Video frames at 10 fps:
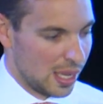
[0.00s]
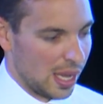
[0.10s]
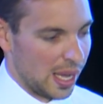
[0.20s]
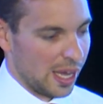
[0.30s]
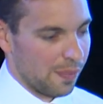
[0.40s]

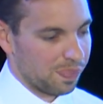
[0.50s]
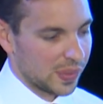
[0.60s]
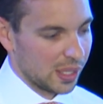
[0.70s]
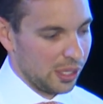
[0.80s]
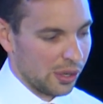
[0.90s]

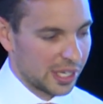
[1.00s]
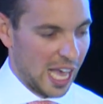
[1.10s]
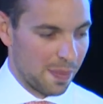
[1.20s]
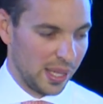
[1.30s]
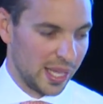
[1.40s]

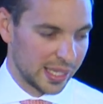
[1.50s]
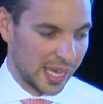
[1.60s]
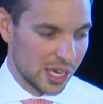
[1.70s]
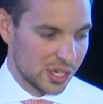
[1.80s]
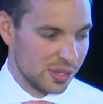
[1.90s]
Capital
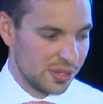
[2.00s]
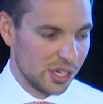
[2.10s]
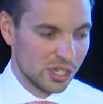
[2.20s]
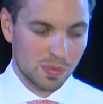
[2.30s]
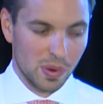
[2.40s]
allocation
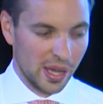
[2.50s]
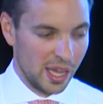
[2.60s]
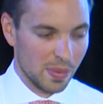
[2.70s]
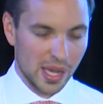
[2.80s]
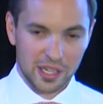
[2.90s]
decisions
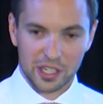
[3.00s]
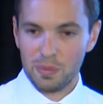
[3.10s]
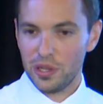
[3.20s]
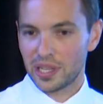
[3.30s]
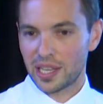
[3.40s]
and market
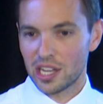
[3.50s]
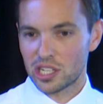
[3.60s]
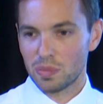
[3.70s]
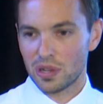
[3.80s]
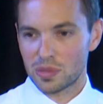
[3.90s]

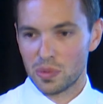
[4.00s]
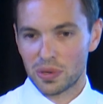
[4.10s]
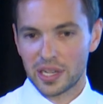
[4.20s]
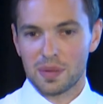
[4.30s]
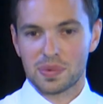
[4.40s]
communication by
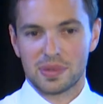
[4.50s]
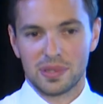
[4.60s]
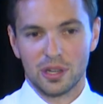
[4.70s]
small caps.